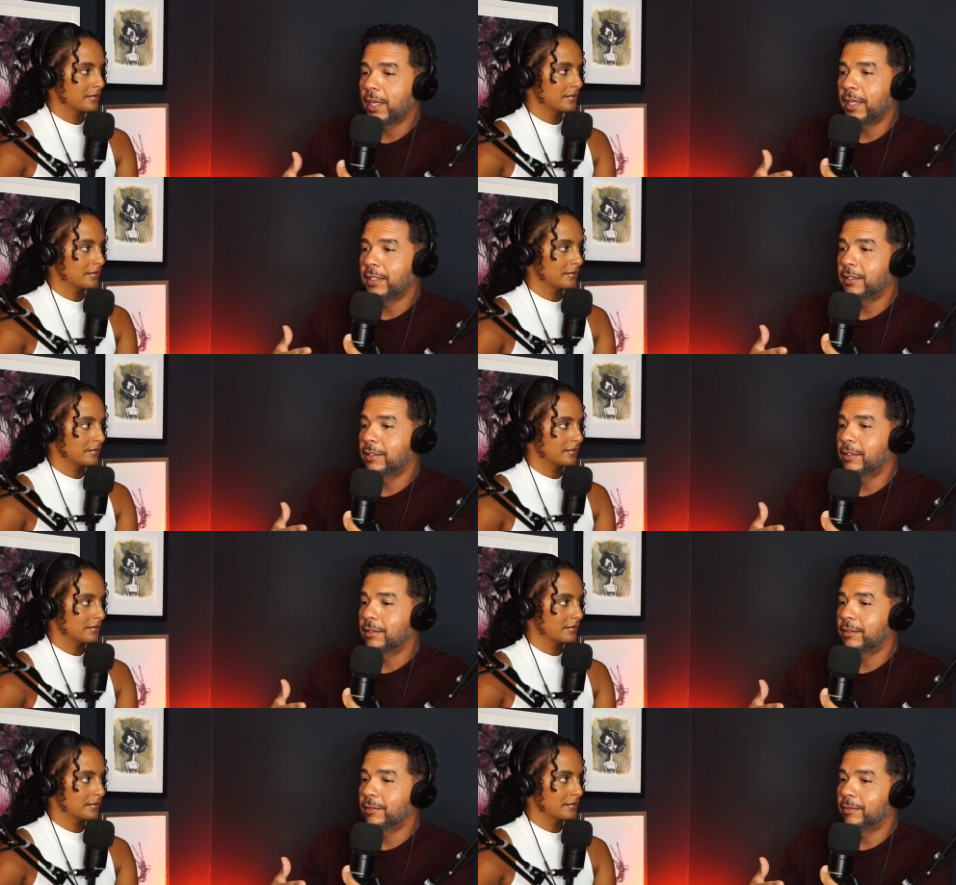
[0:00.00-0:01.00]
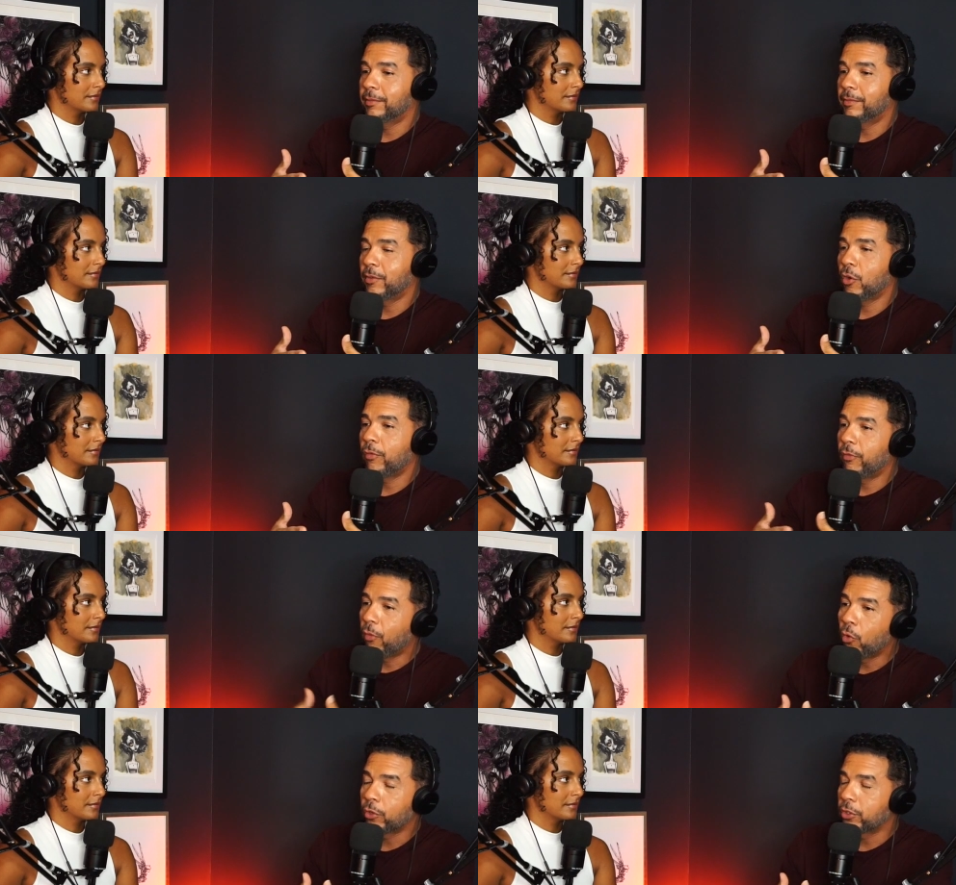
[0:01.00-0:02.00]
Speaker 1: that are
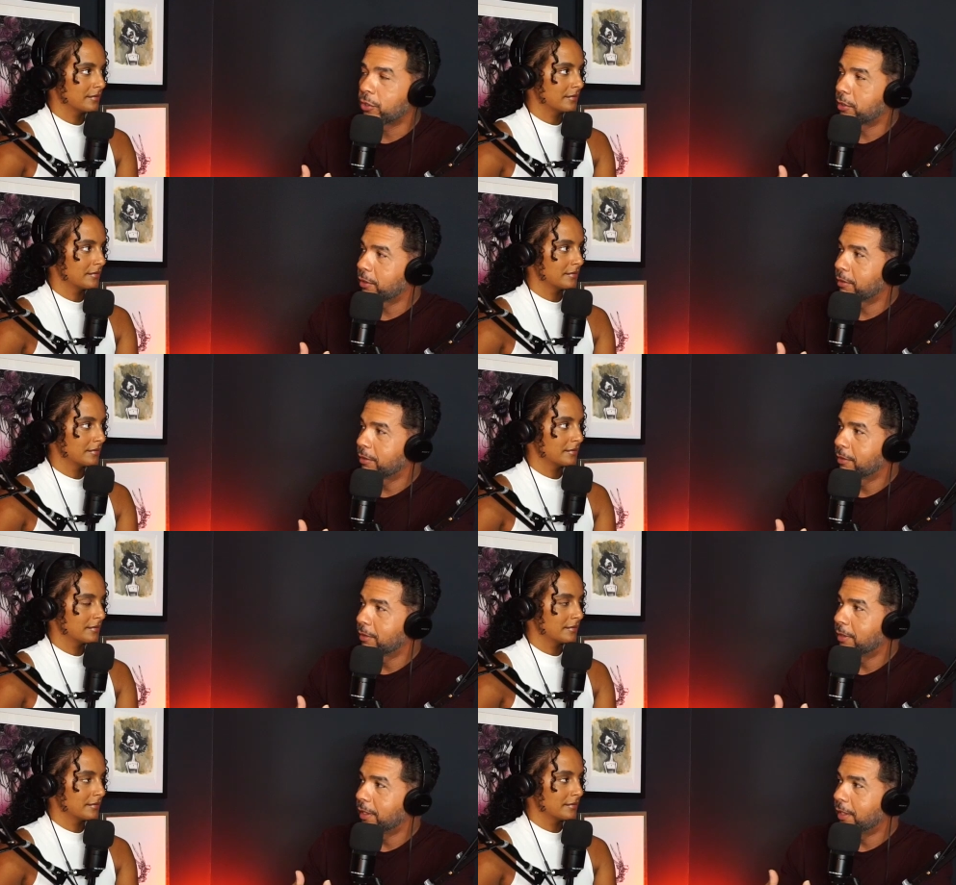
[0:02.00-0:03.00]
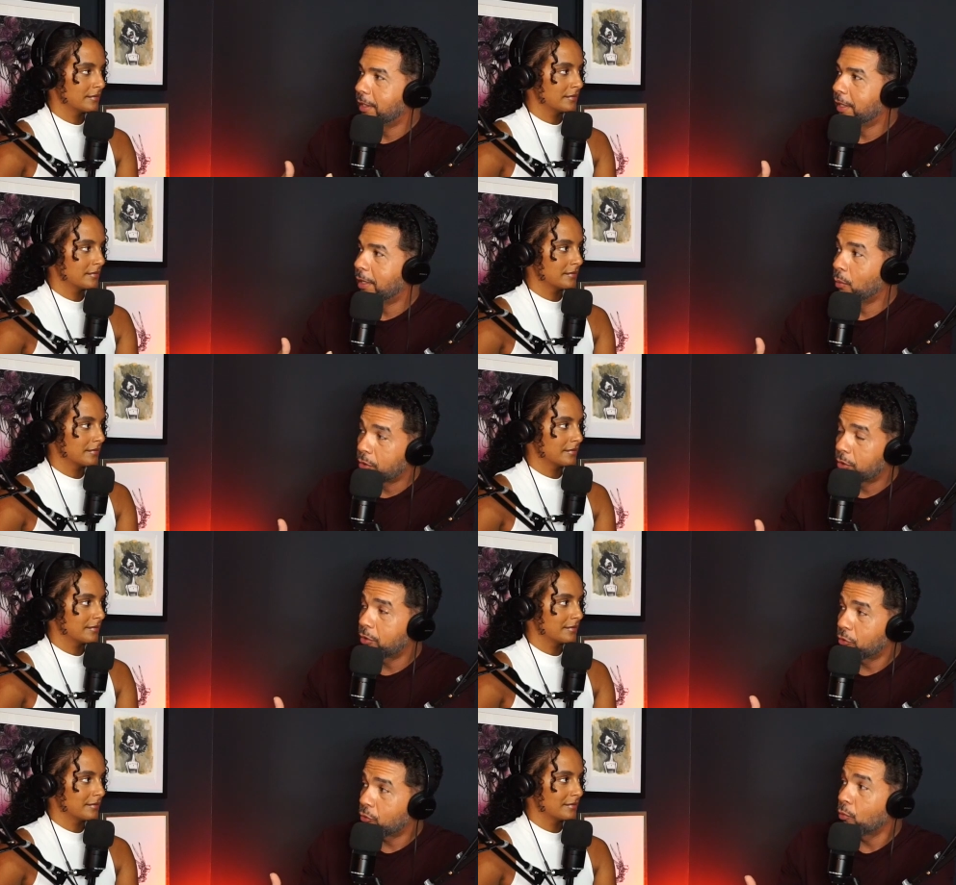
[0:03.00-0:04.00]
forged and
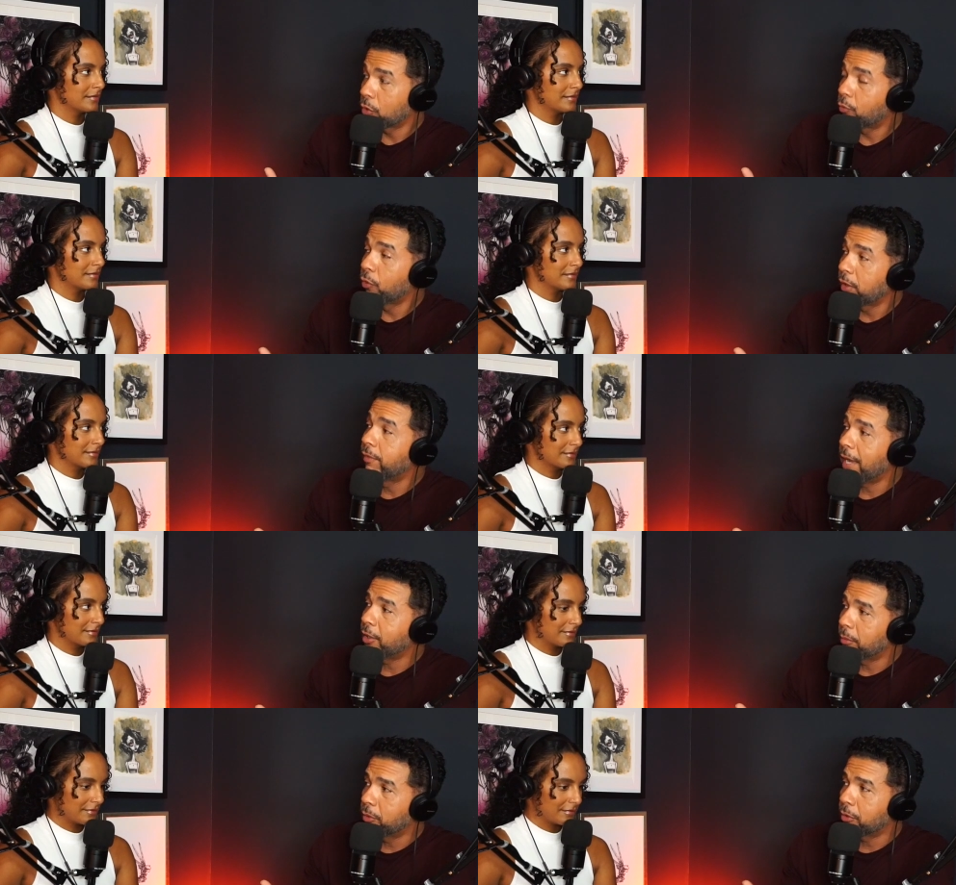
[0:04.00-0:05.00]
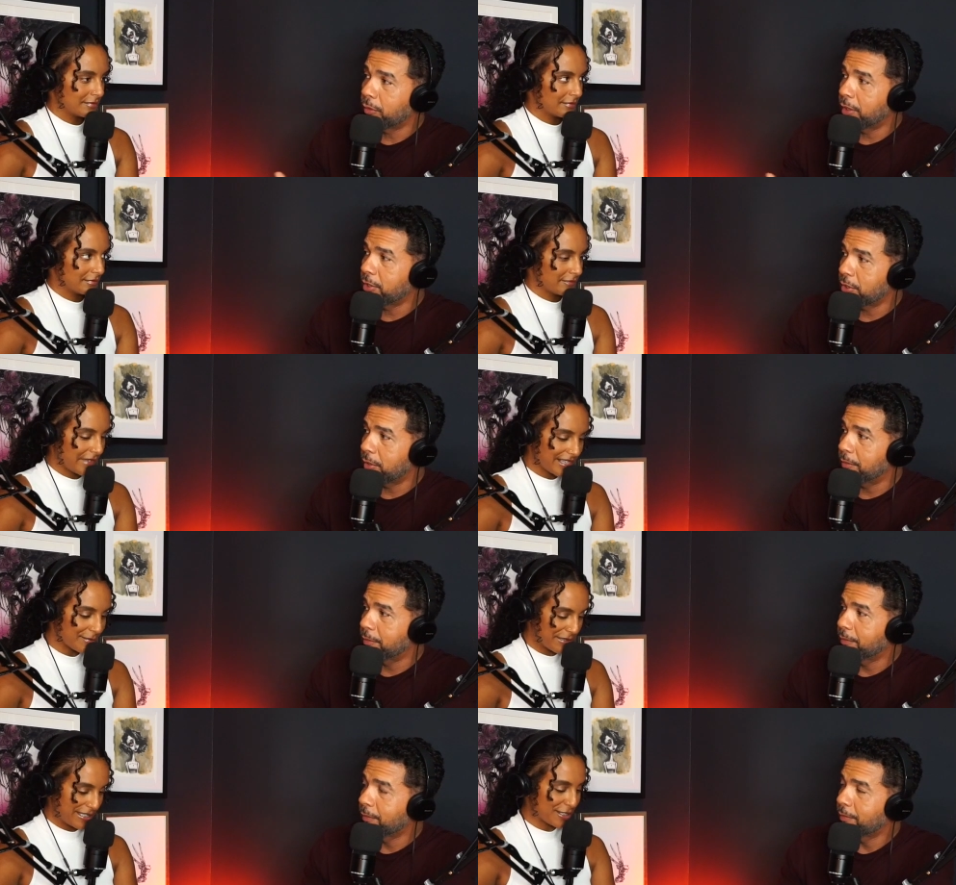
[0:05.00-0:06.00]
what's what's really valuable in a relationship.
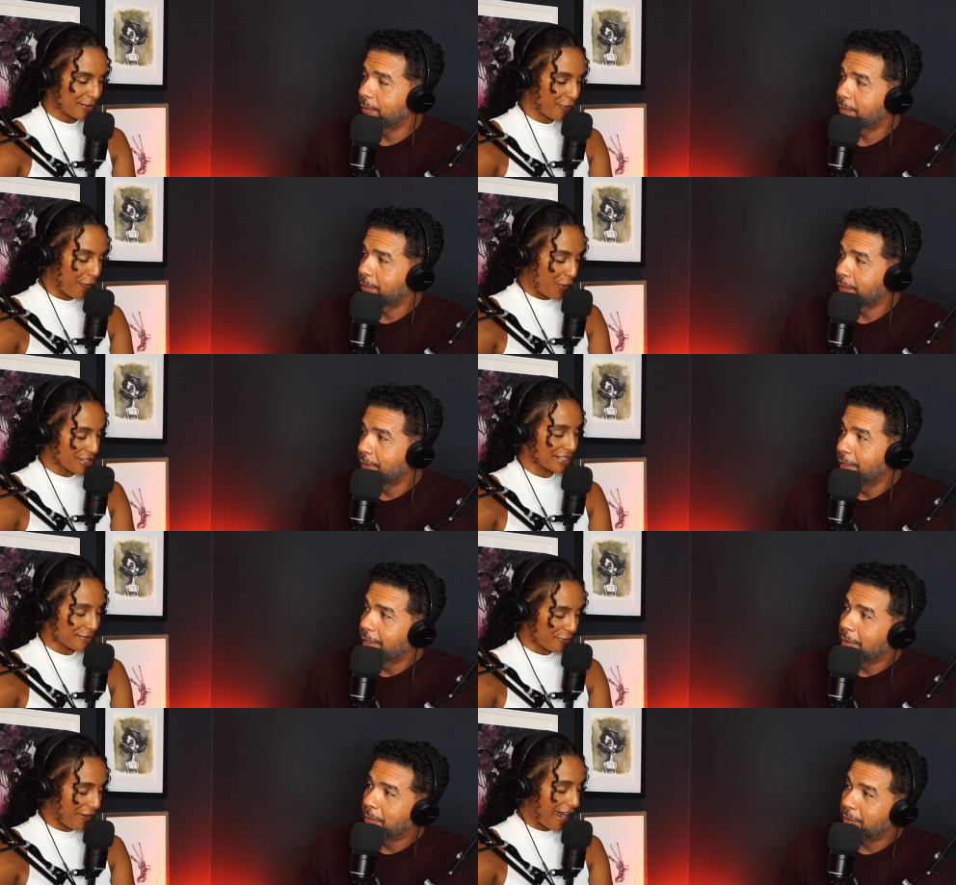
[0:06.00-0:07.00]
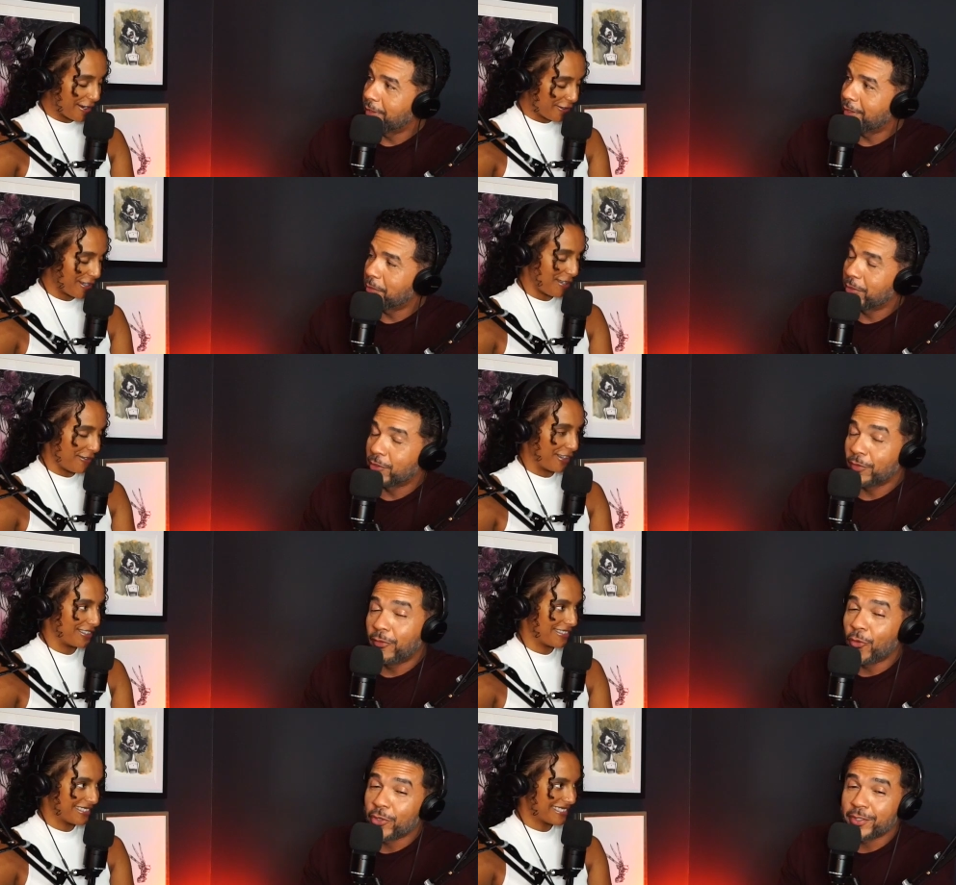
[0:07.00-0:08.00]
Speaker 2: Such a forged in fire, just
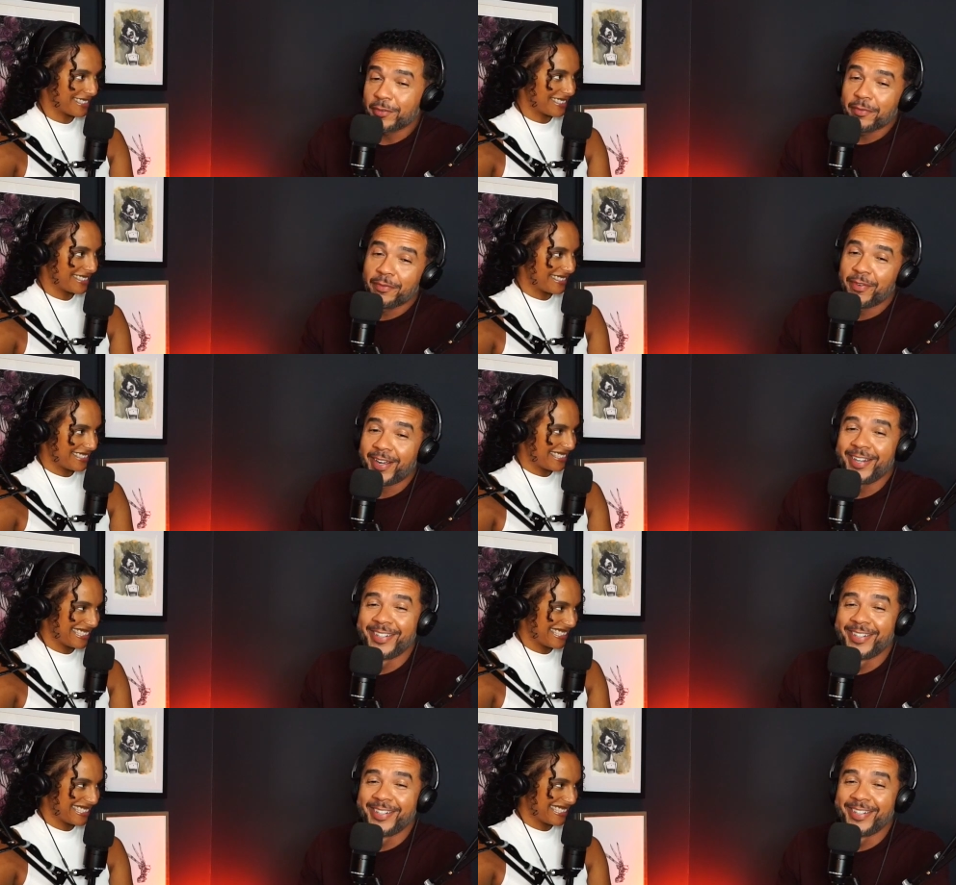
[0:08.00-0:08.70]
Speaker 1: forged in fire.